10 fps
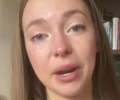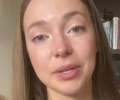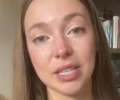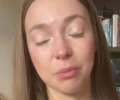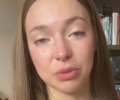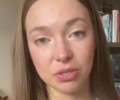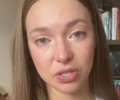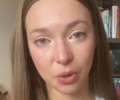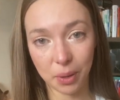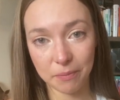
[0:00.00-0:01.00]
I was able to
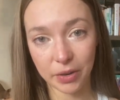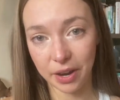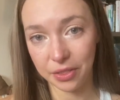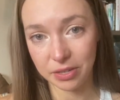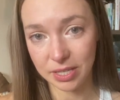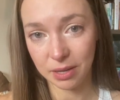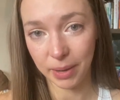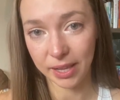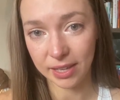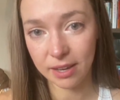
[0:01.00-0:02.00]
show up for others in
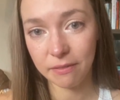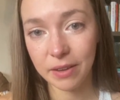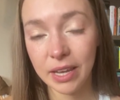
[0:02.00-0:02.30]
my life.